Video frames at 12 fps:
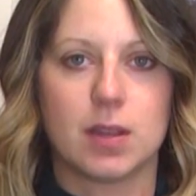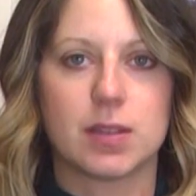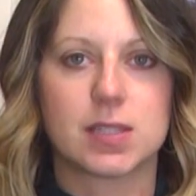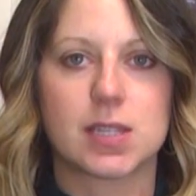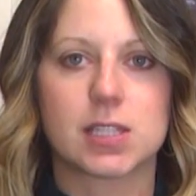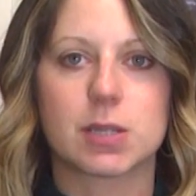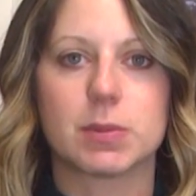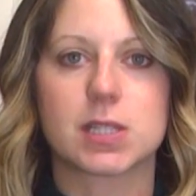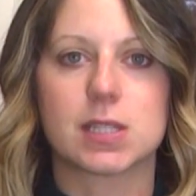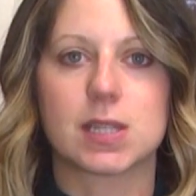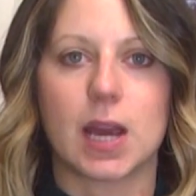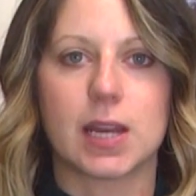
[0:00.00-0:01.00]
This system is
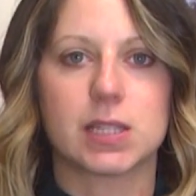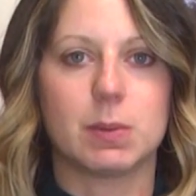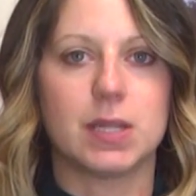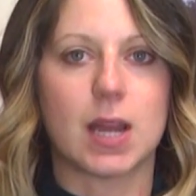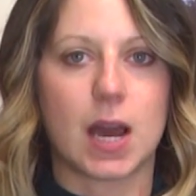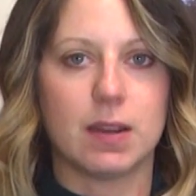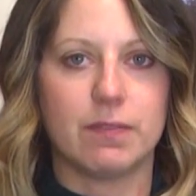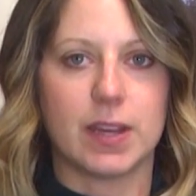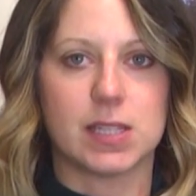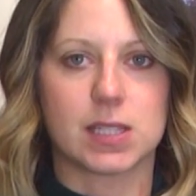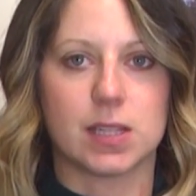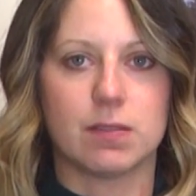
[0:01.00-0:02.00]
designed to be
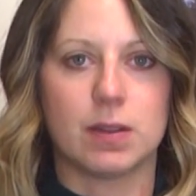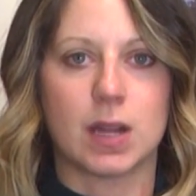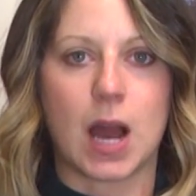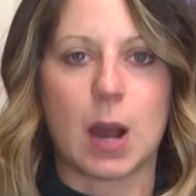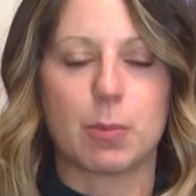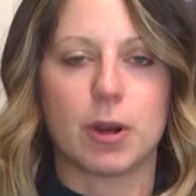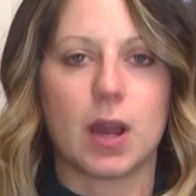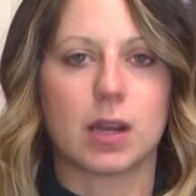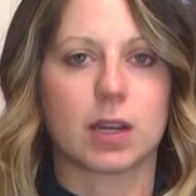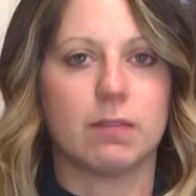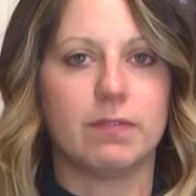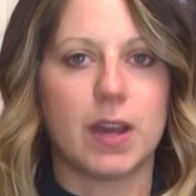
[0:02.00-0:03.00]
non-invasive and operate on
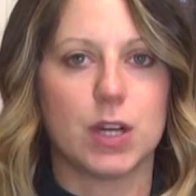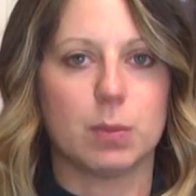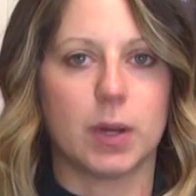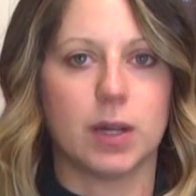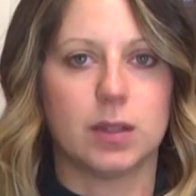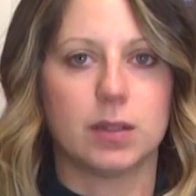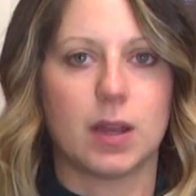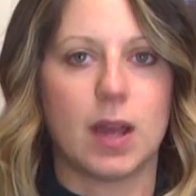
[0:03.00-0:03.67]
a conveyor belt,